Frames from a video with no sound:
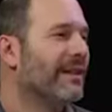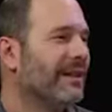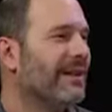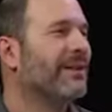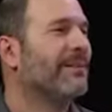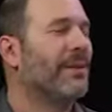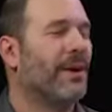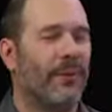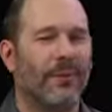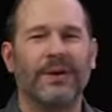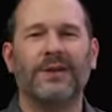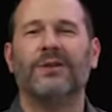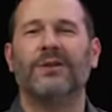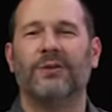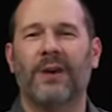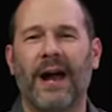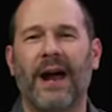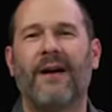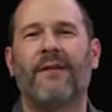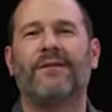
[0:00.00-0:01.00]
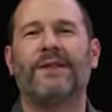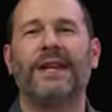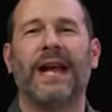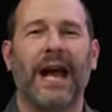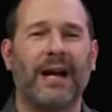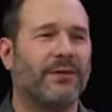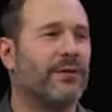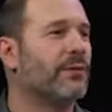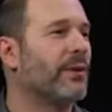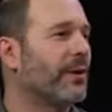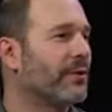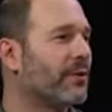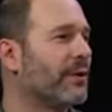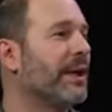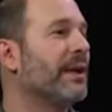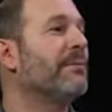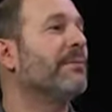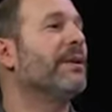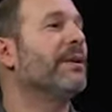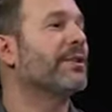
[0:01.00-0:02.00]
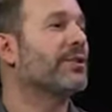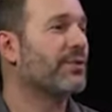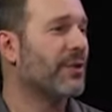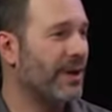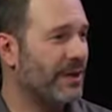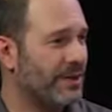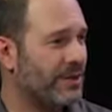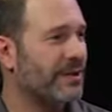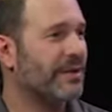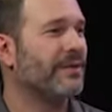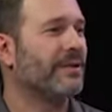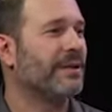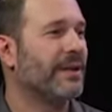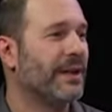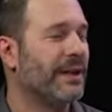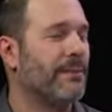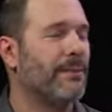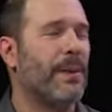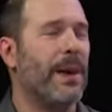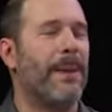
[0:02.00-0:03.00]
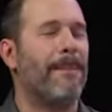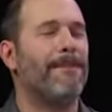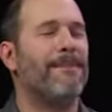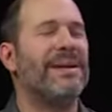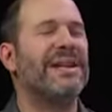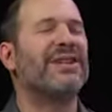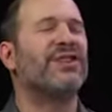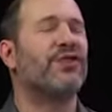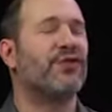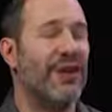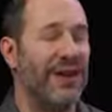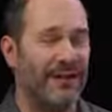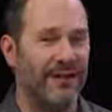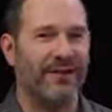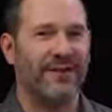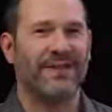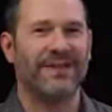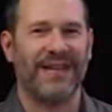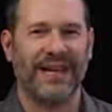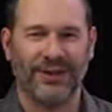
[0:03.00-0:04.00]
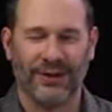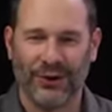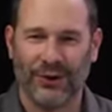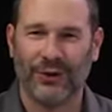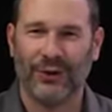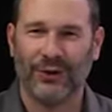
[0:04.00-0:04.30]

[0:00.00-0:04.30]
but we do have the Active Directory Administrative Center.